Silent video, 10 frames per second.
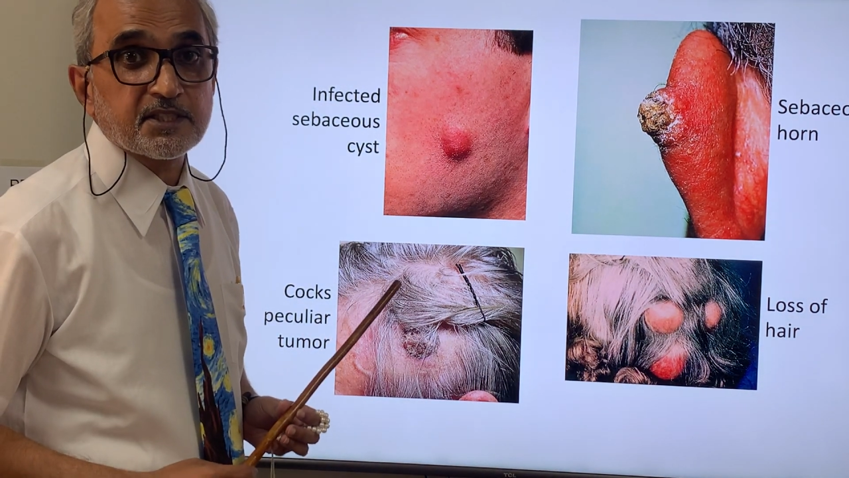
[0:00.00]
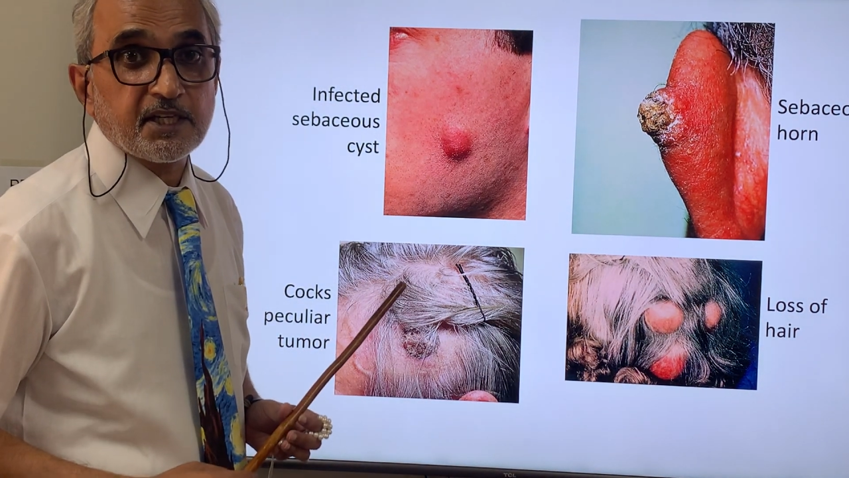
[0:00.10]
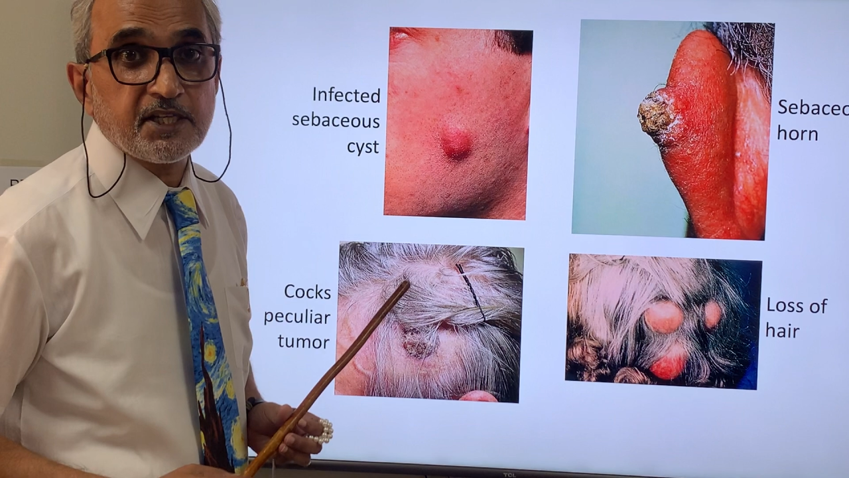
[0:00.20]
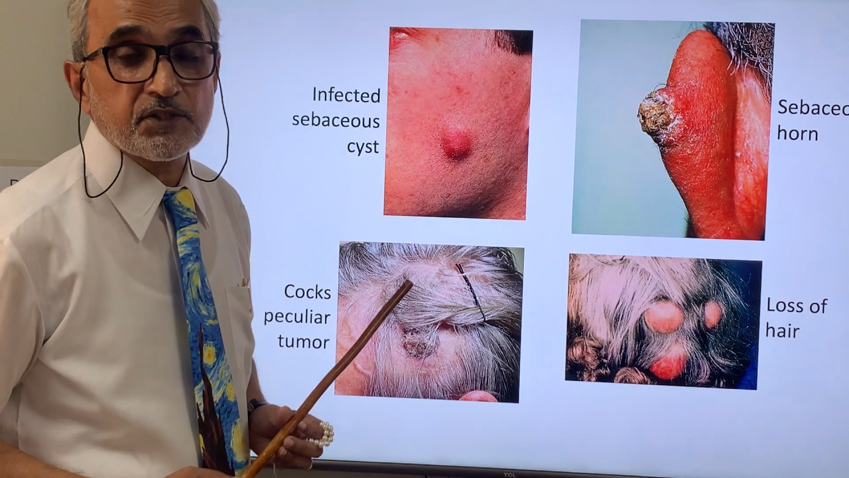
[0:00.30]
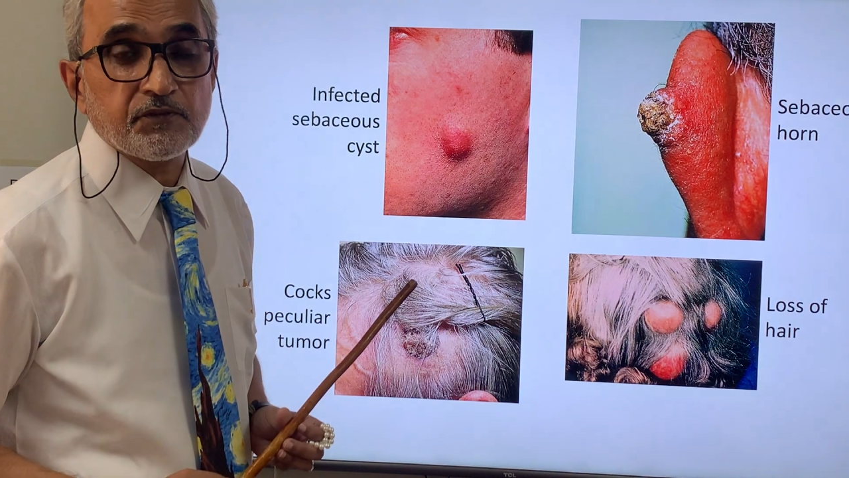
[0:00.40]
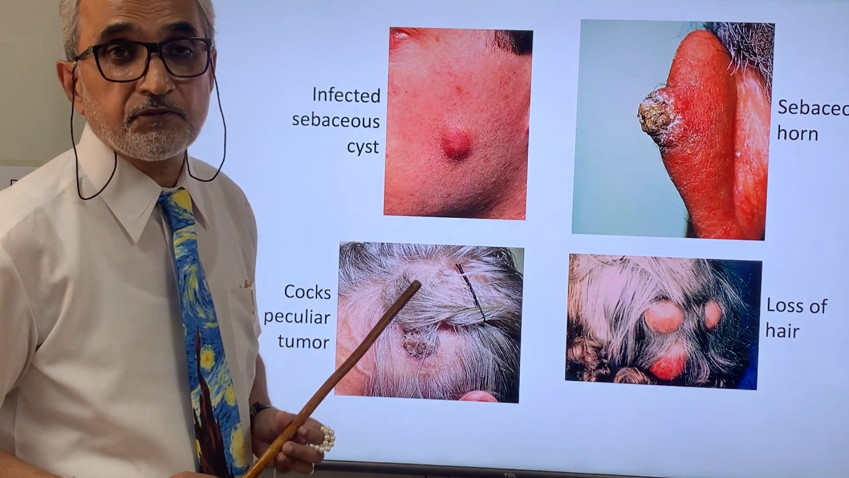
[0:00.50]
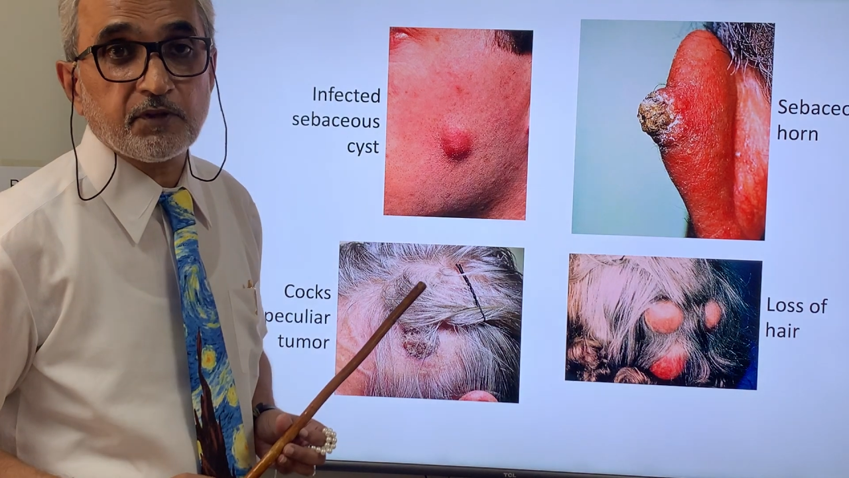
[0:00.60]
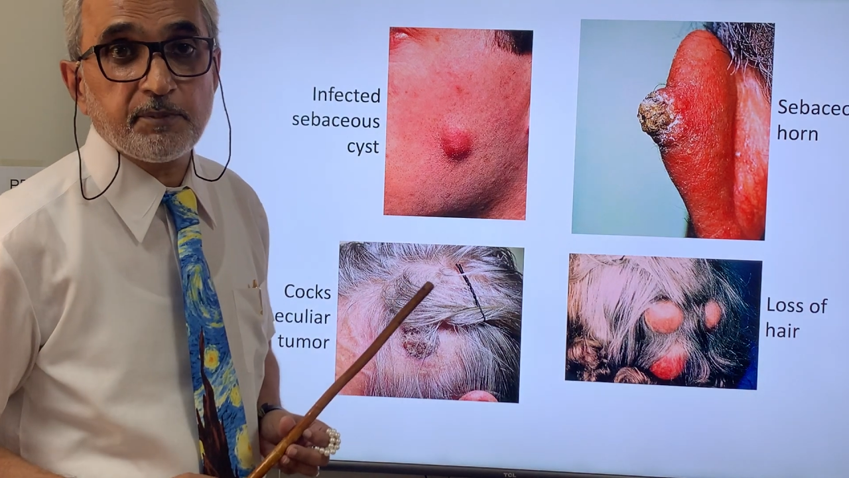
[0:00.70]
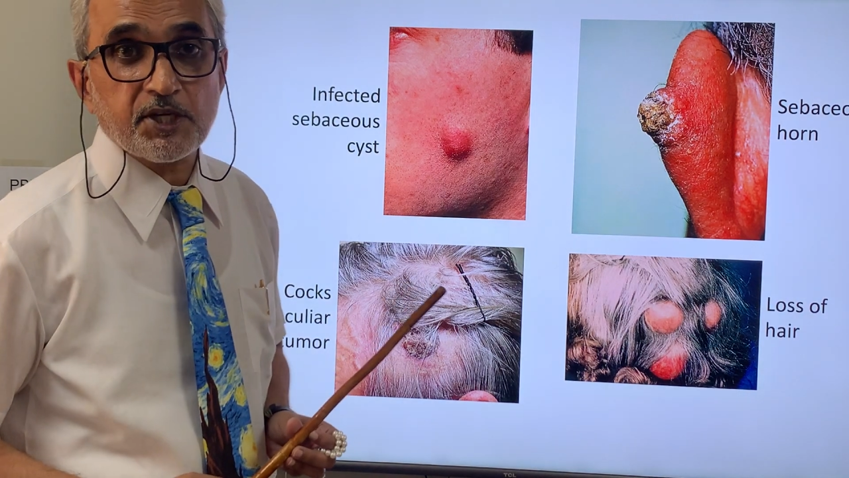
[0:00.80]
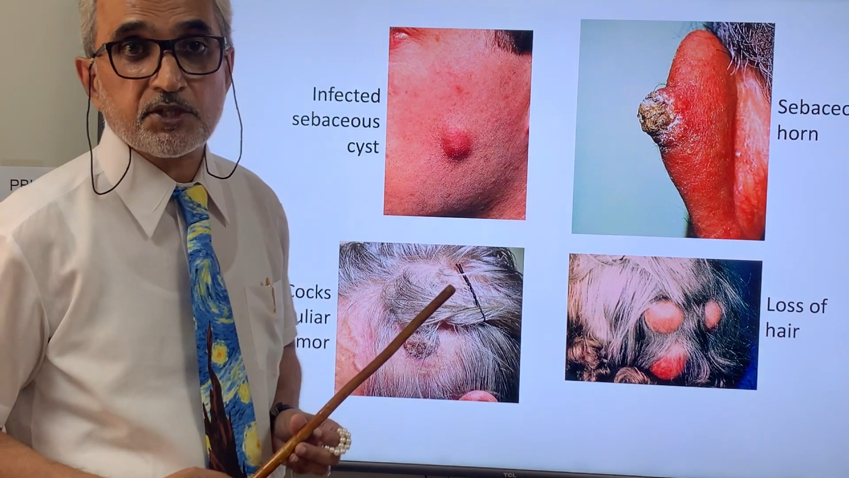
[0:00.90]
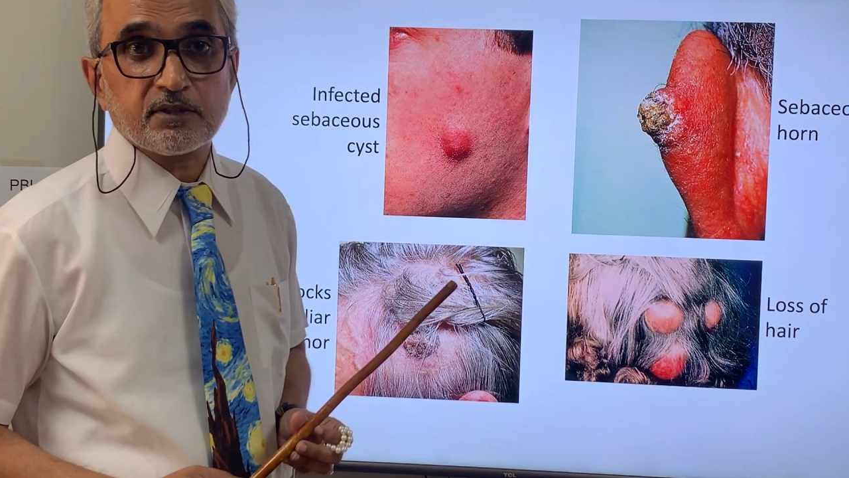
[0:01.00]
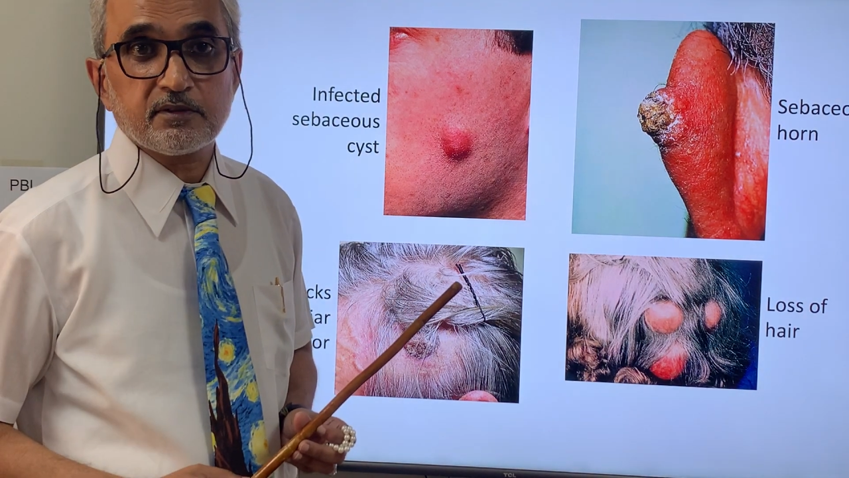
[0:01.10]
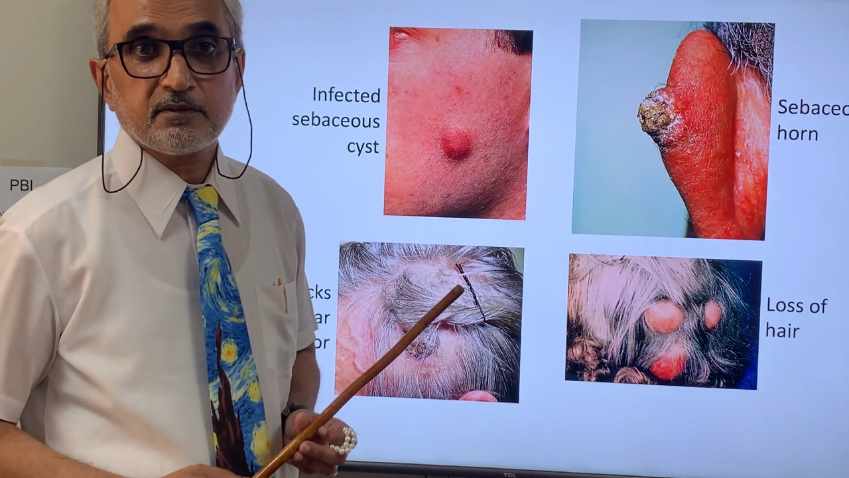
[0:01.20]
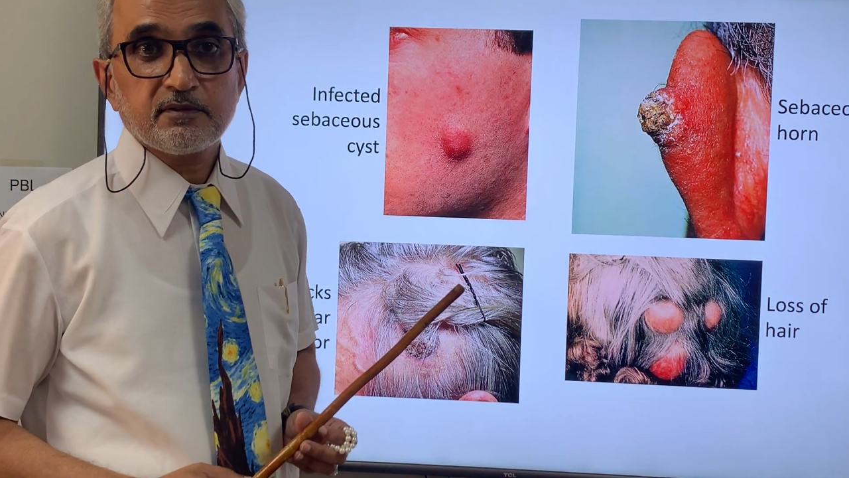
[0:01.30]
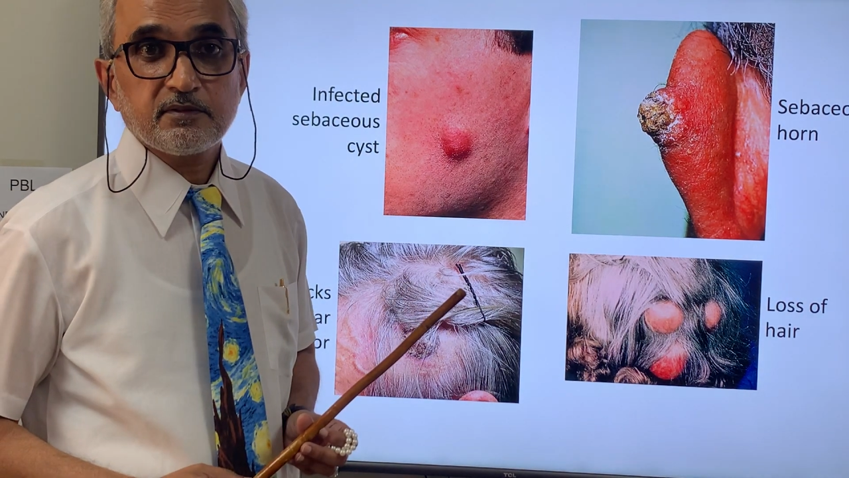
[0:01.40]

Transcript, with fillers: signs of inflammation.